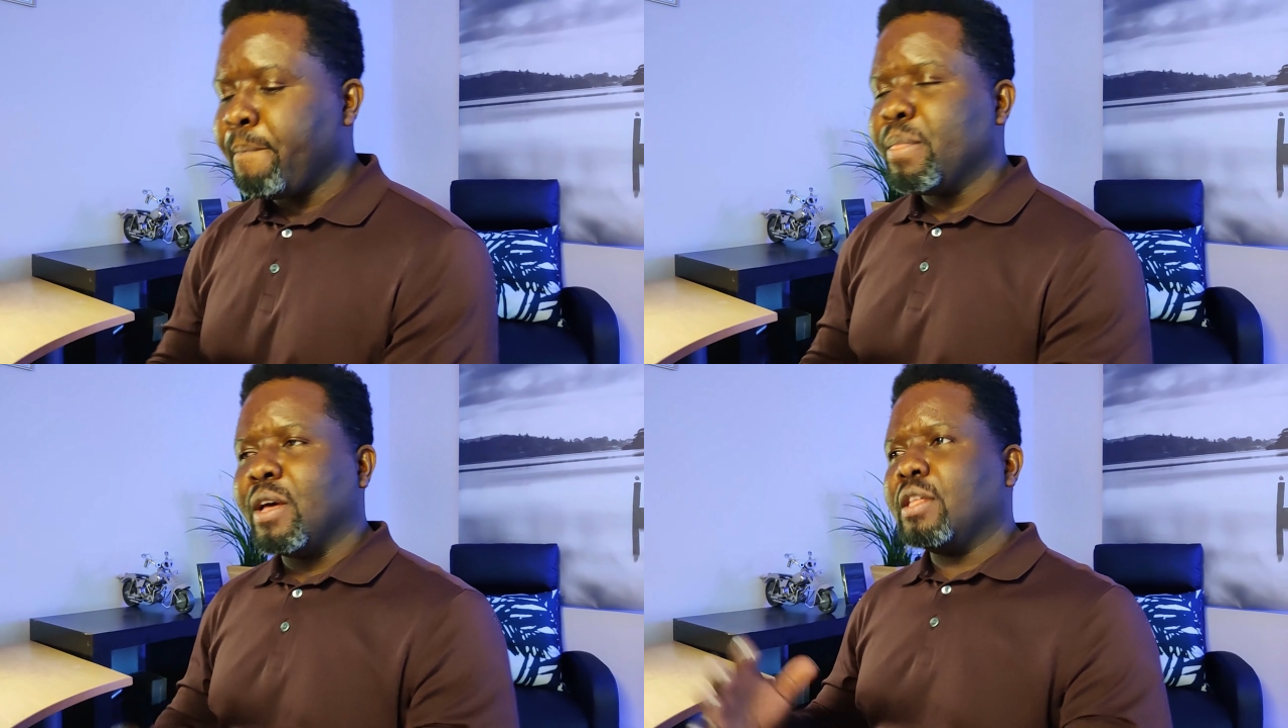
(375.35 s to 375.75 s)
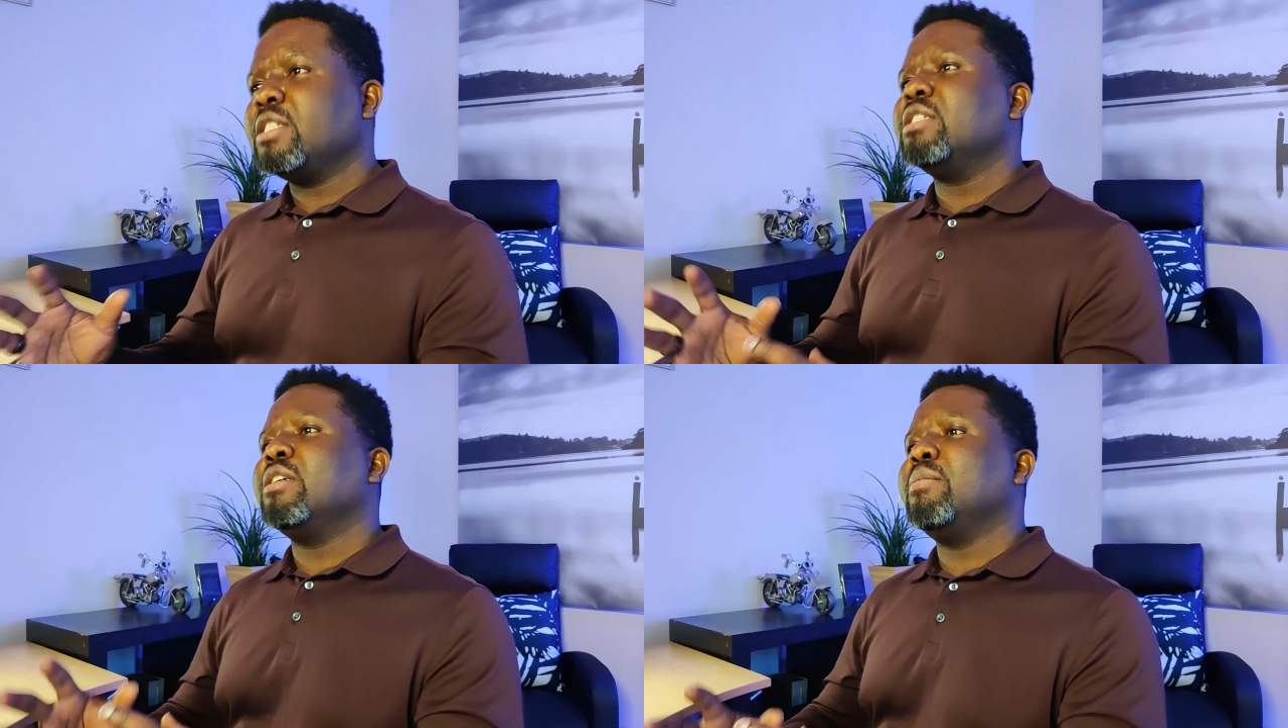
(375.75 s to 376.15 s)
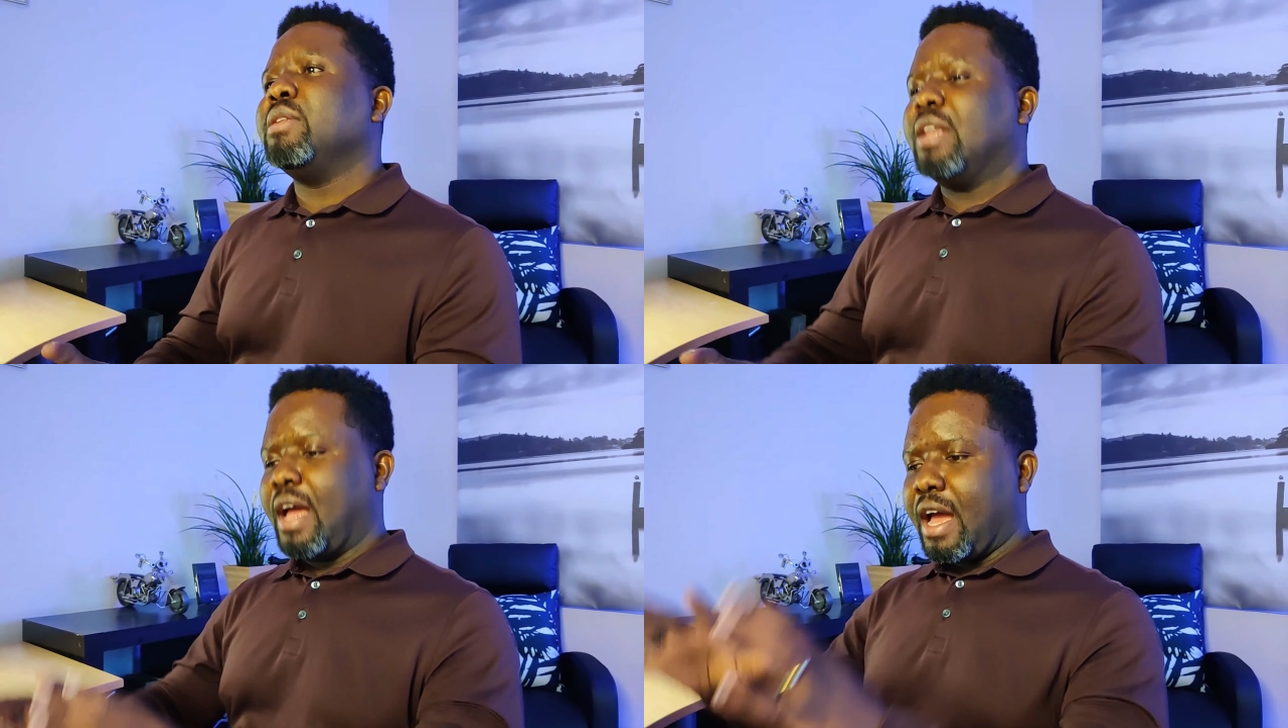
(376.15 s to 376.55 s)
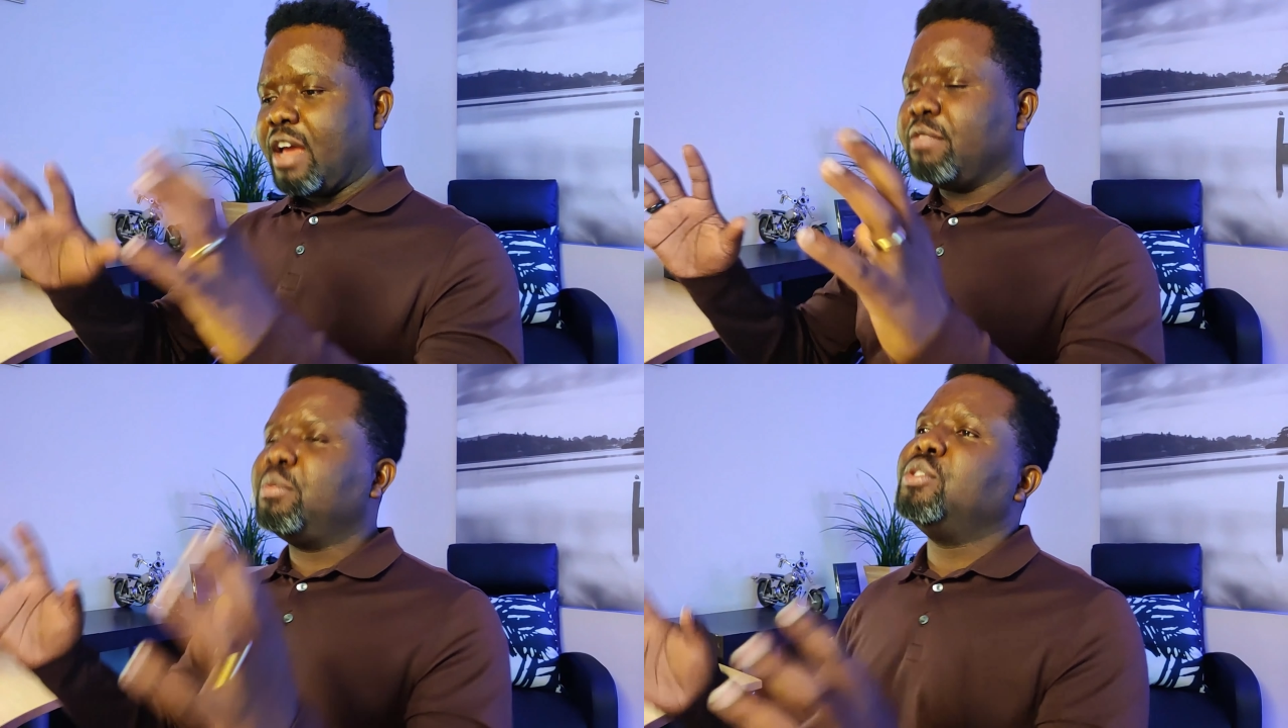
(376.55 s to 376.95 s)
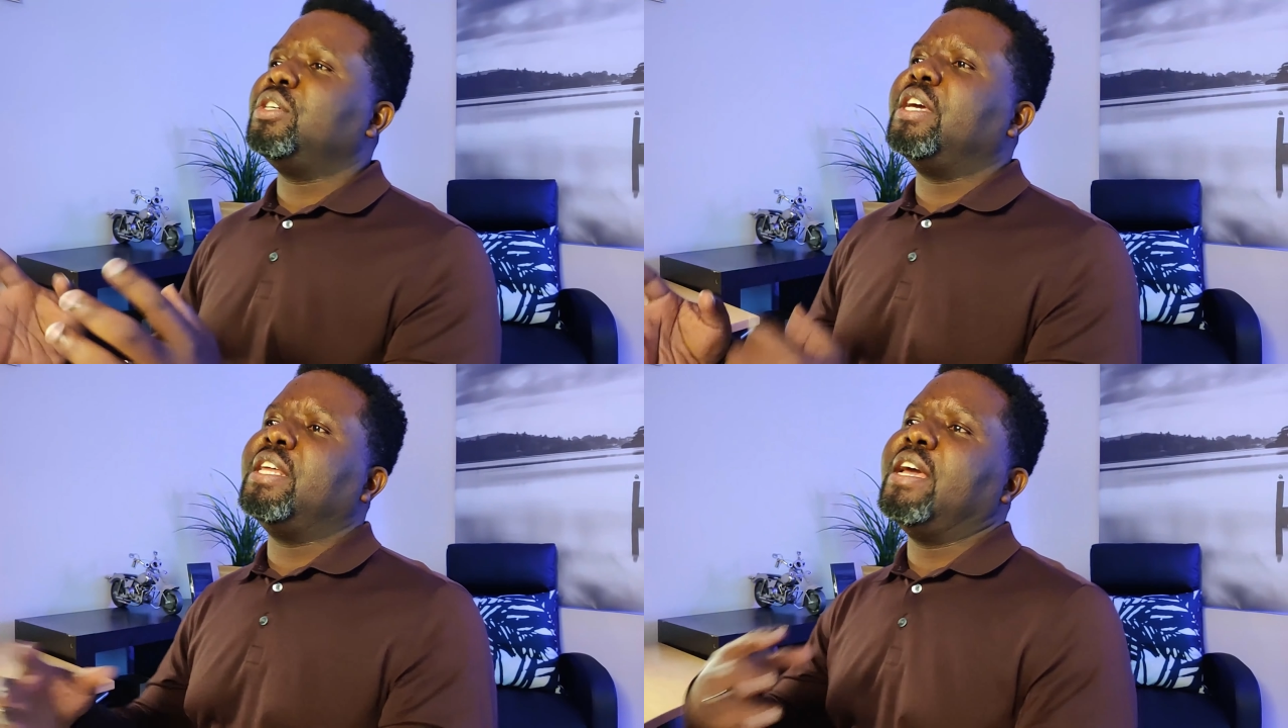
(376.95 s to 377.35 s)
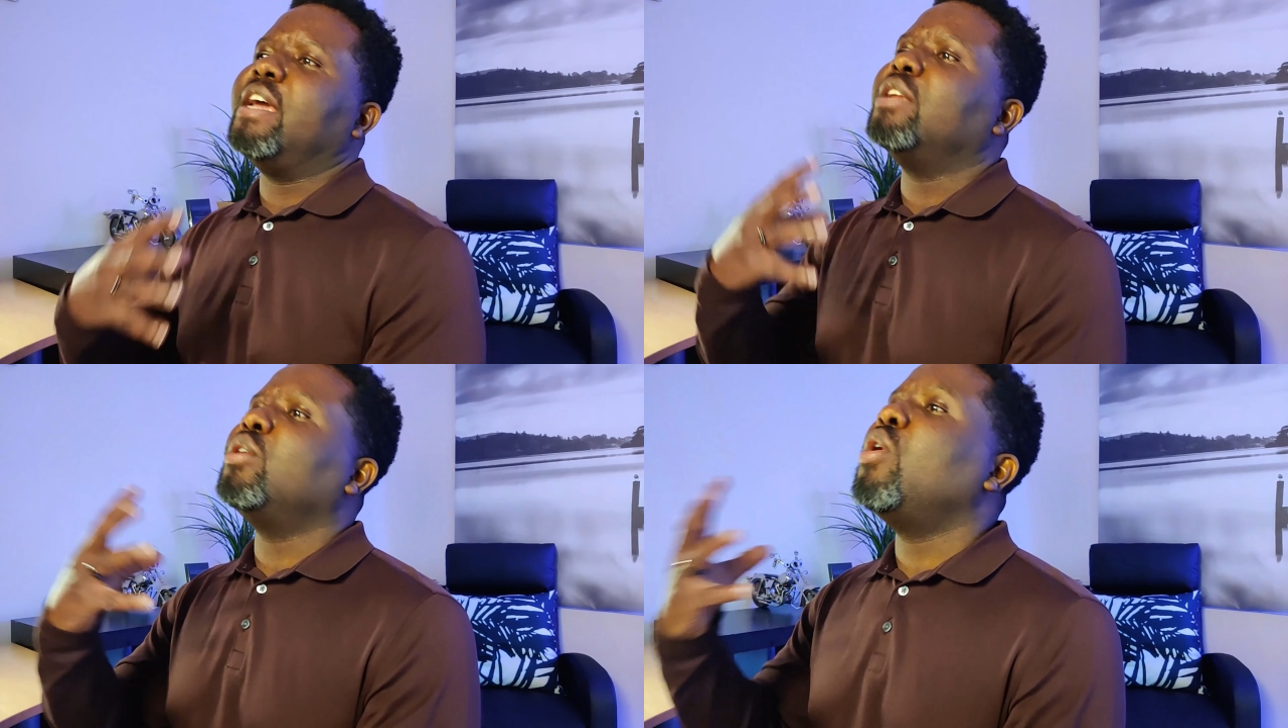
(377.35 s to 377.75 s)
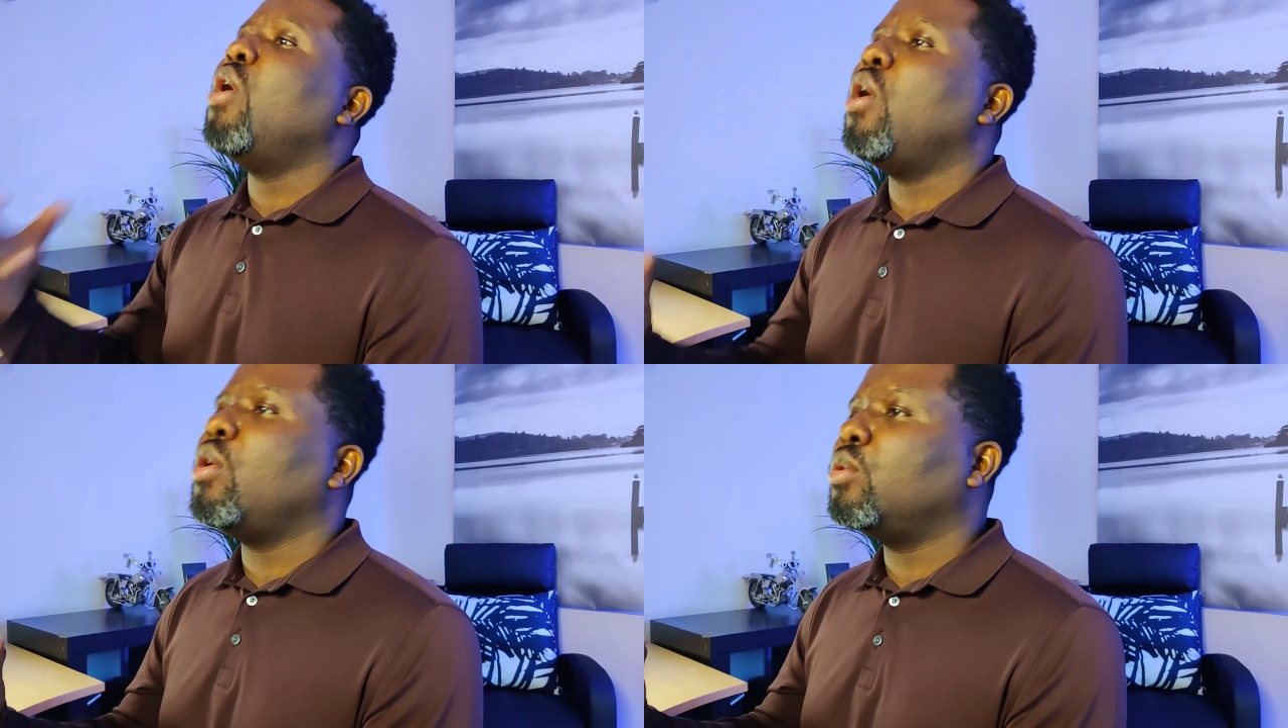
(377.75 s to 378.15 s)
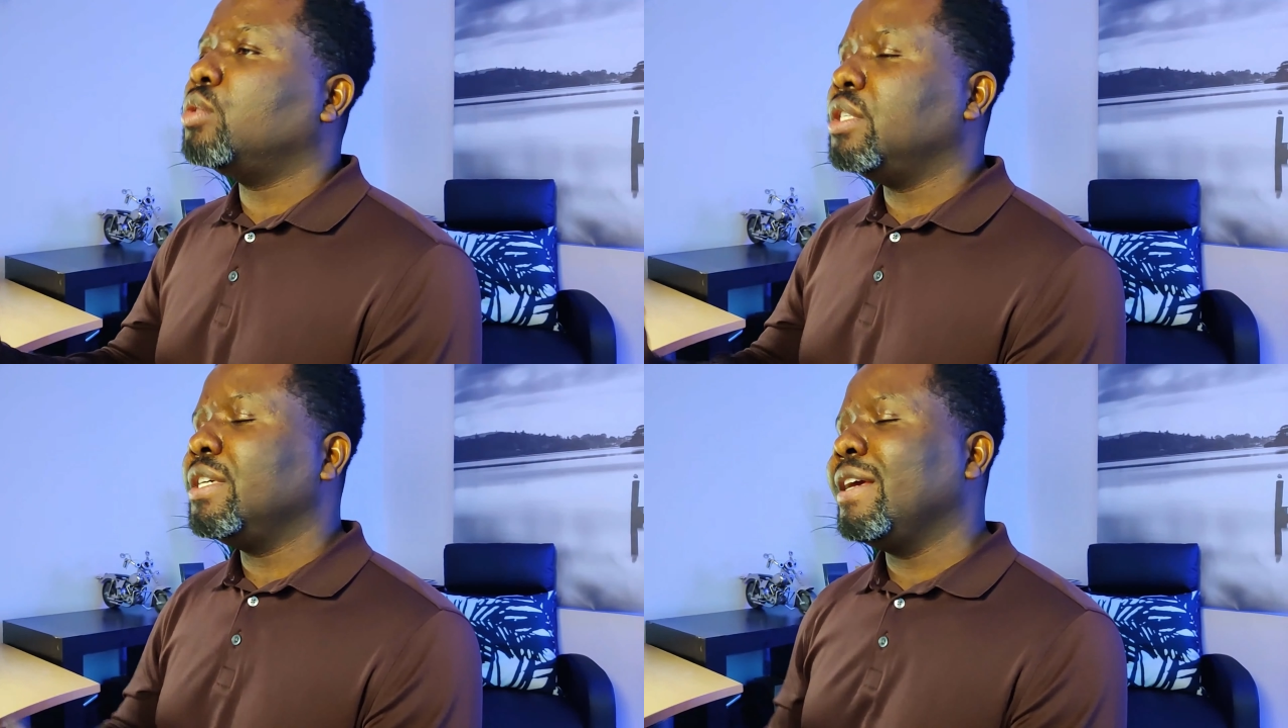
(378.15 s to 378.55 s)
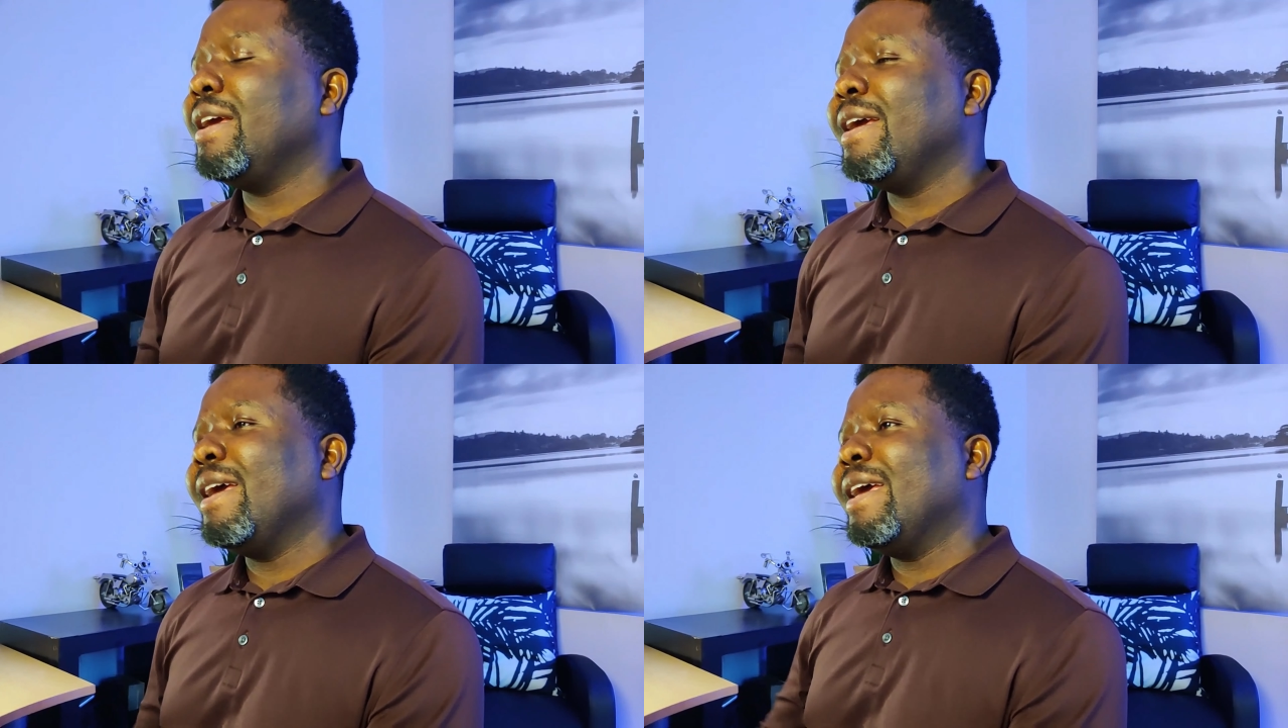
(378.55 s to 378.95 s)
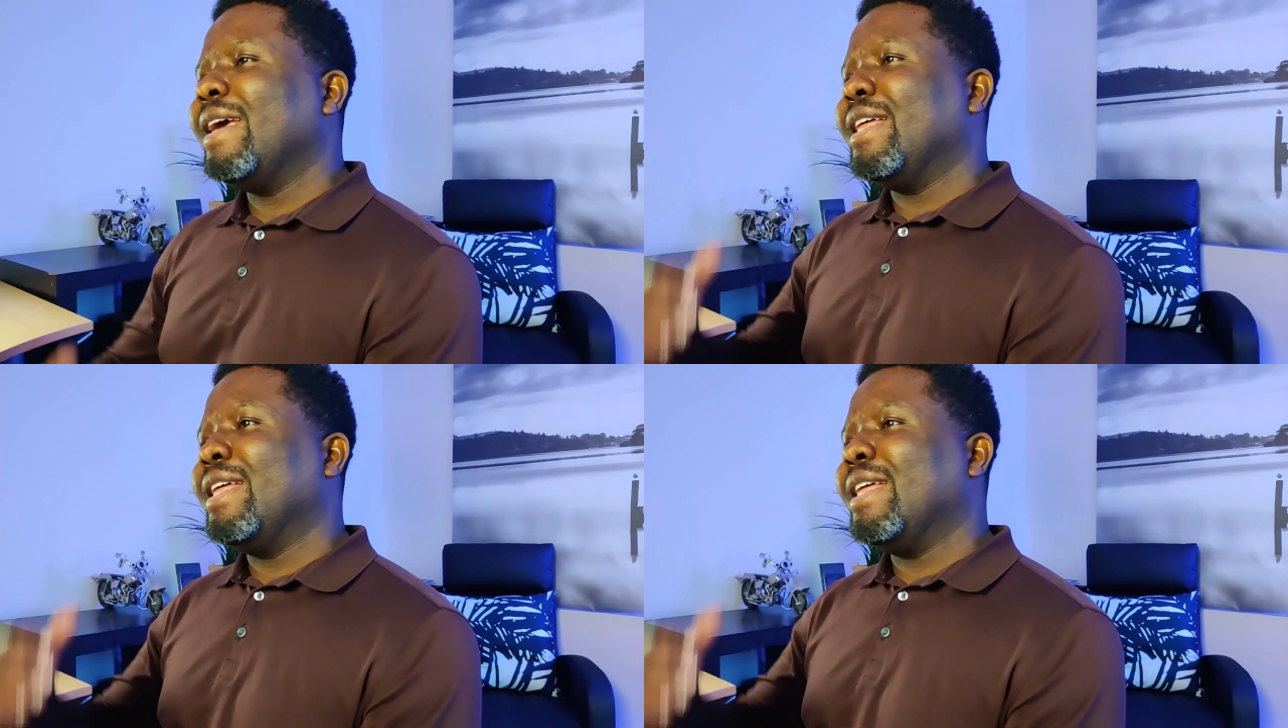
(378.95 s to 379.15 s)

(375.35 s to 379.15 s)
this is something that I have put together and called the